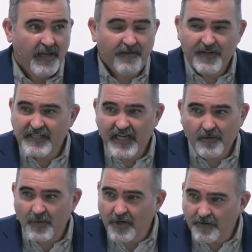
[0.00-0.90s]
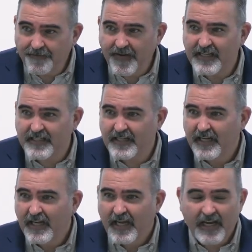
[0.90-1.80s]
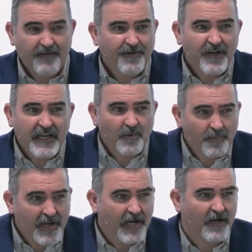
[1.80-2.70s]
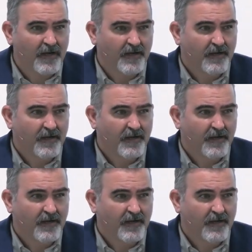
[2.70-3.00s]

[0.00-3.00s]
Every tongue will confess and every knee will bow.